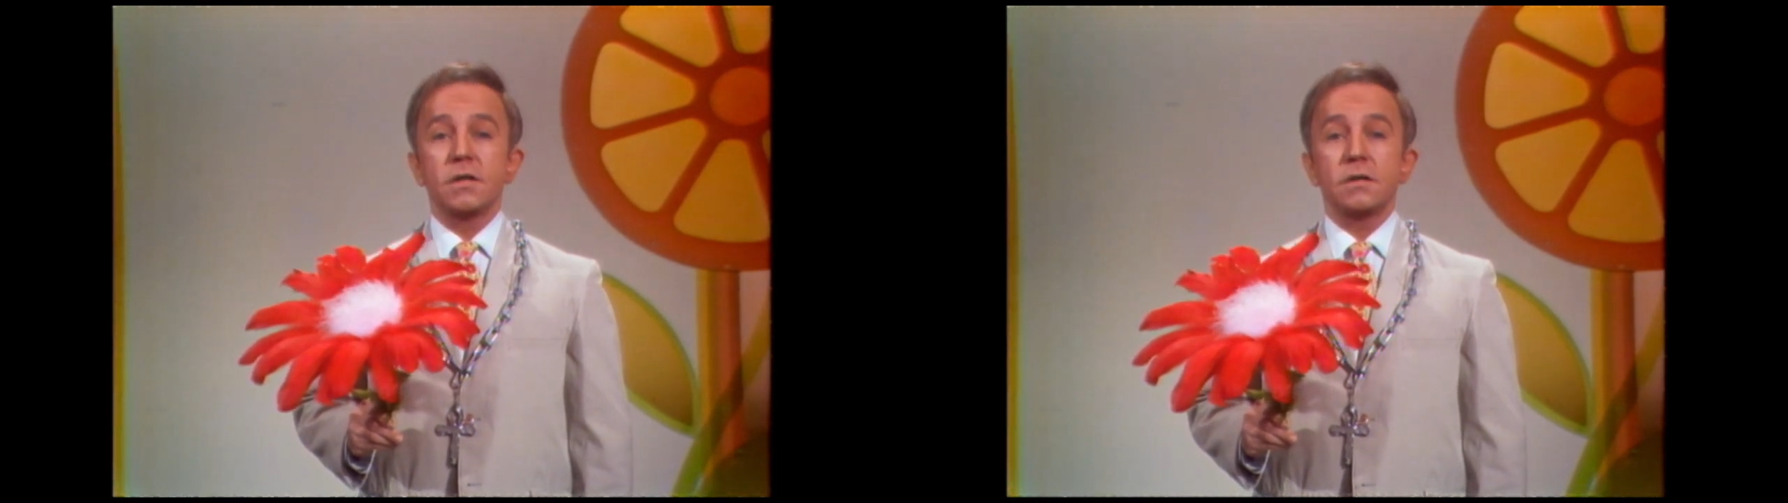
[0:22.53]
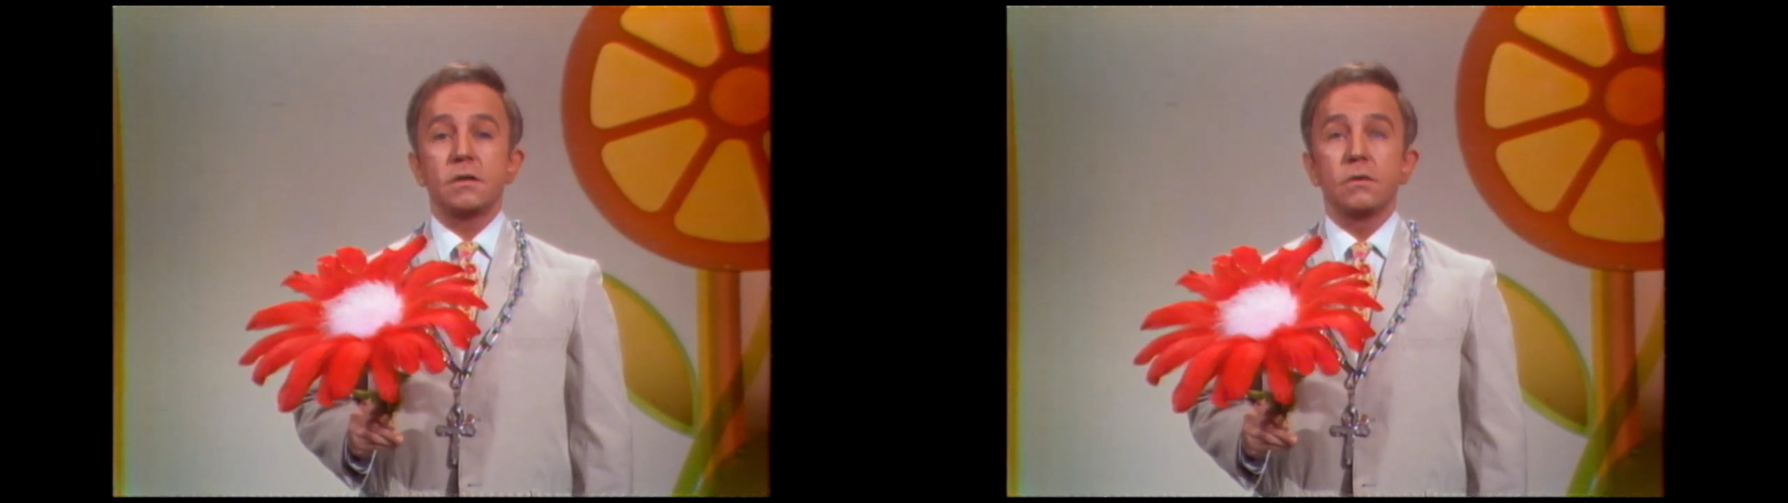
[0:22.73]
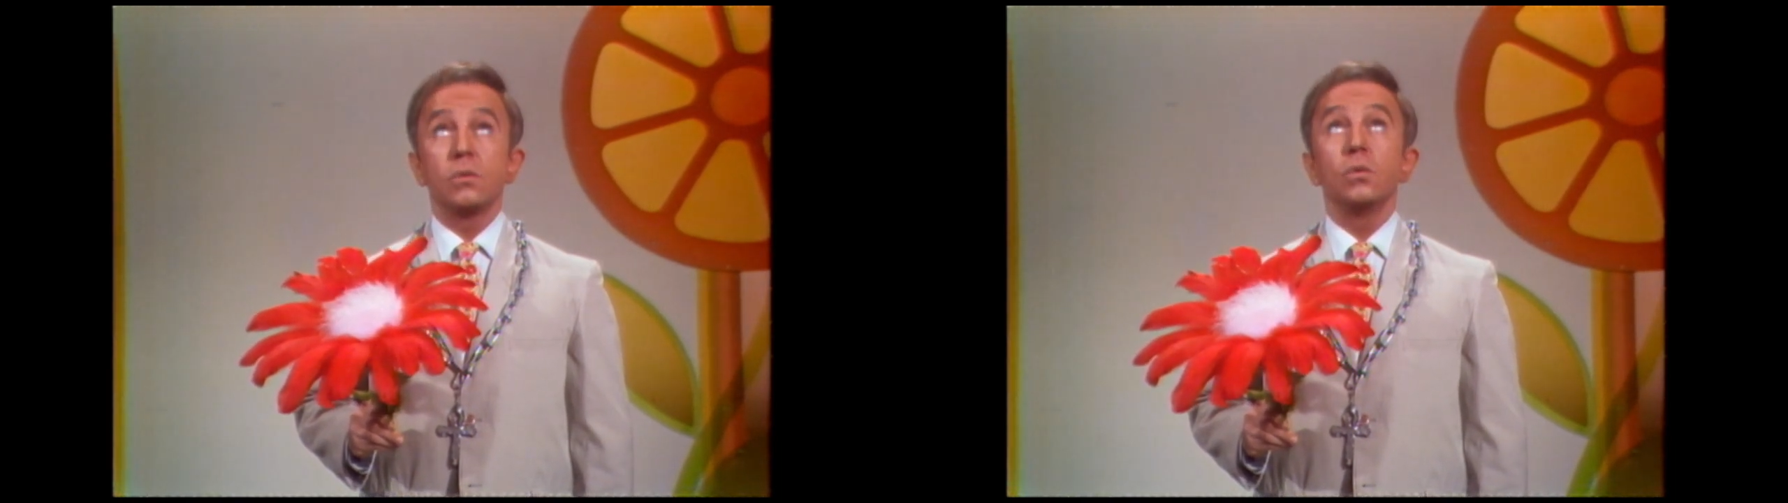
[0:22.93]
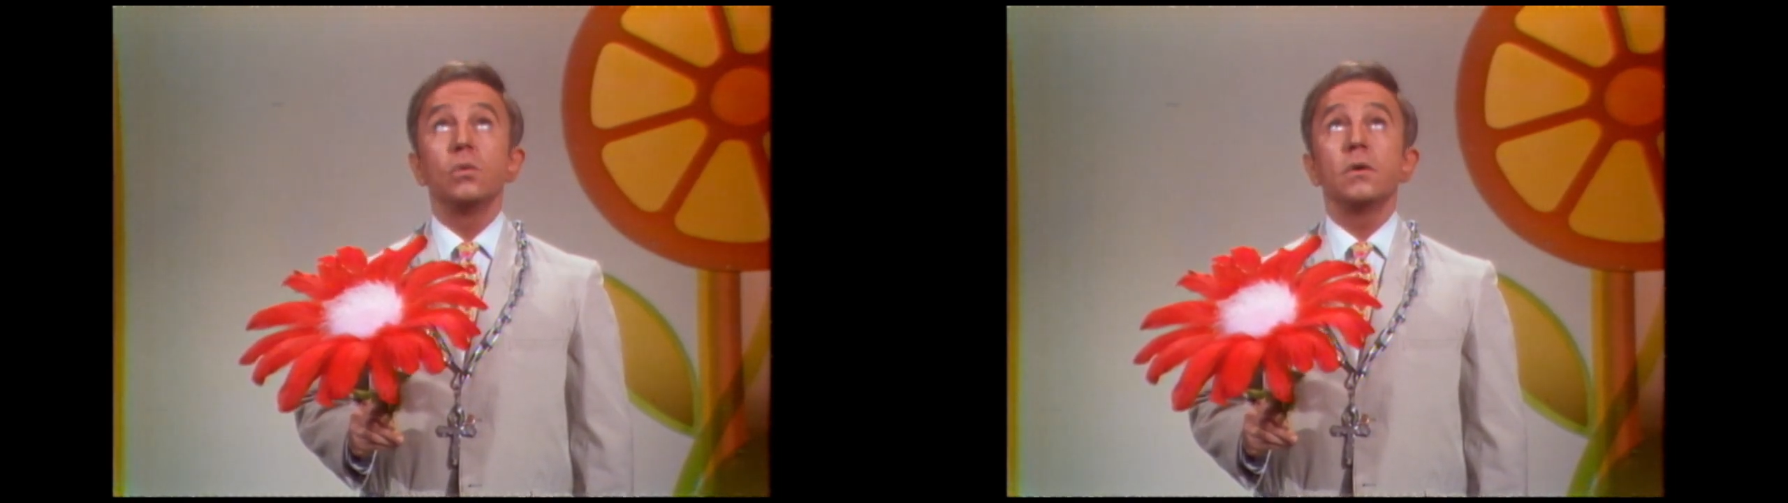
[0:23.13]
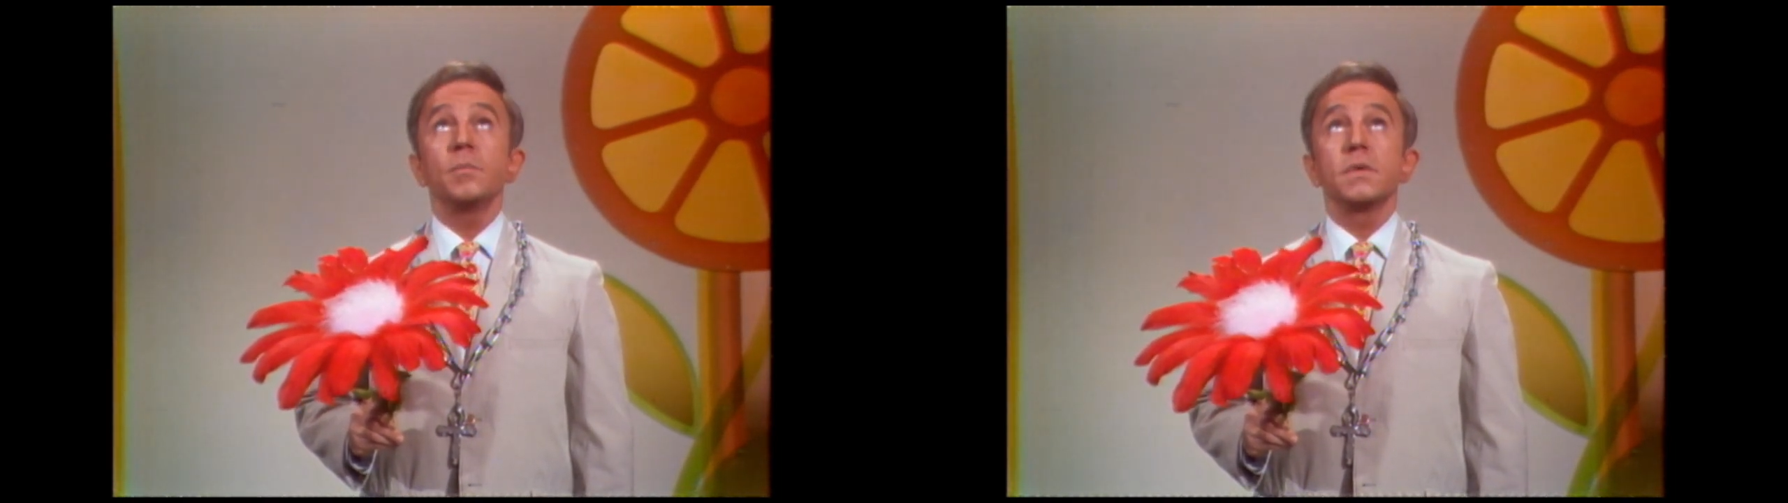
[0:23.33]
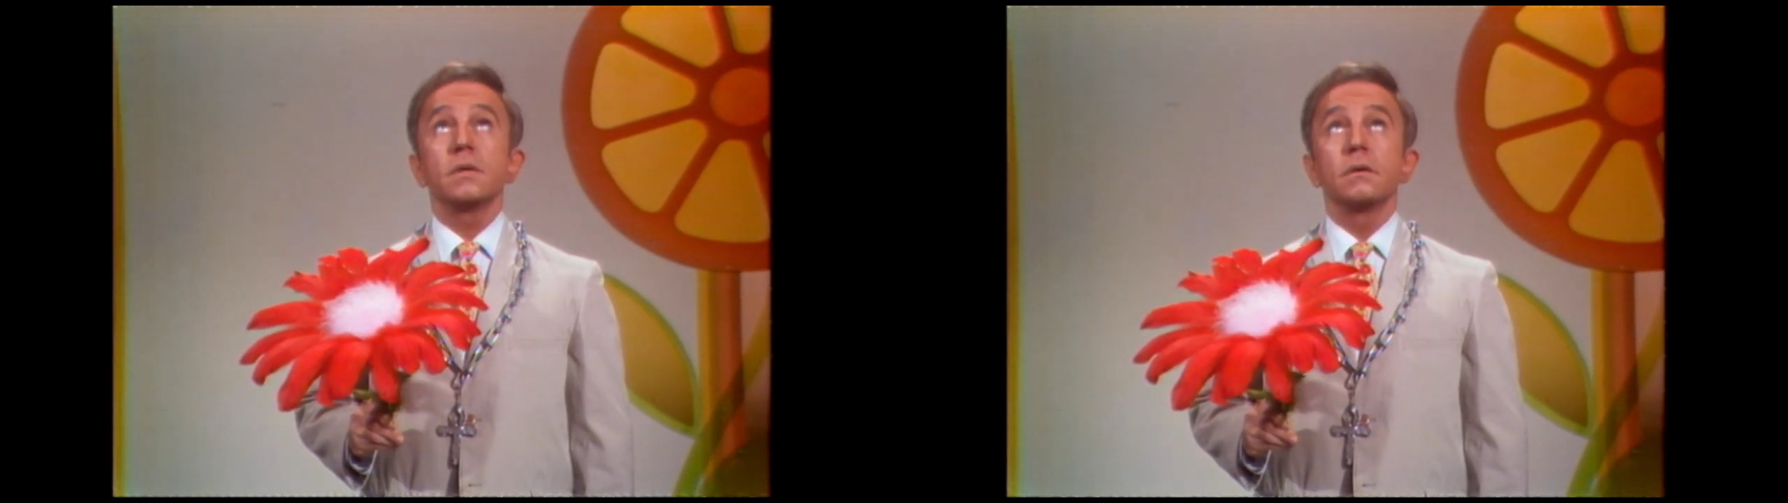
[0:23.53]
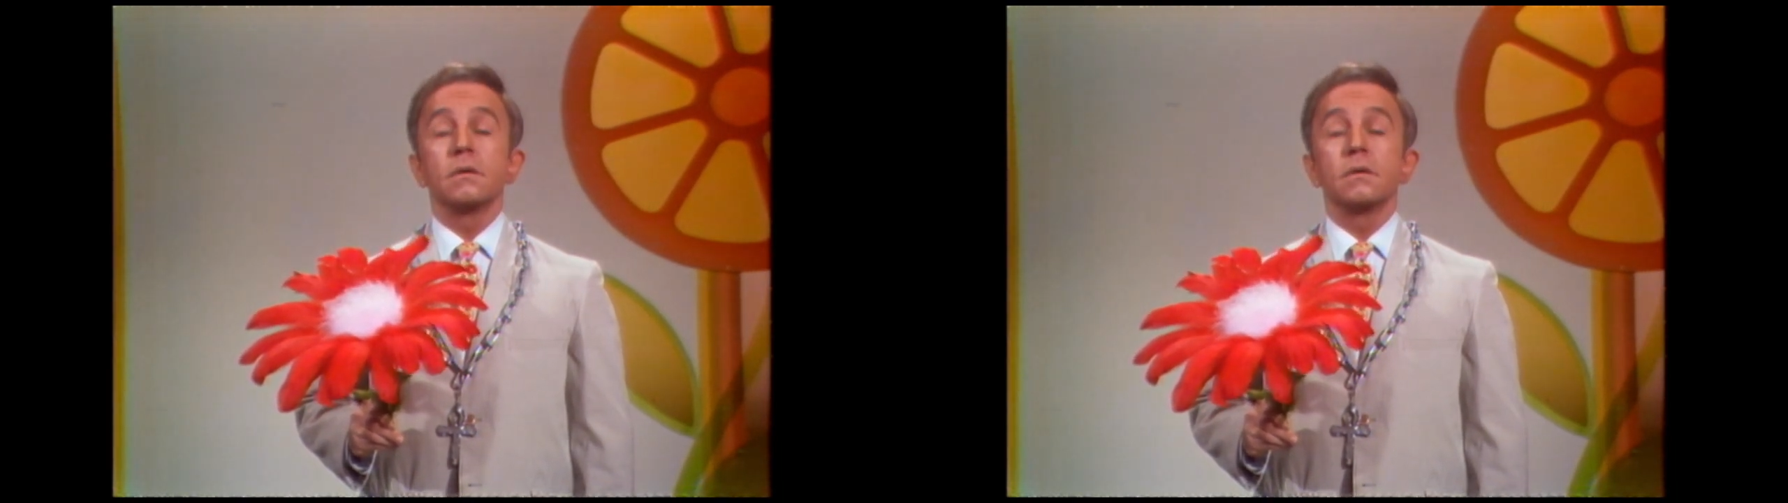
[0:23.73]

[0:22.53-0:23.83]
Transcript: just, whoops,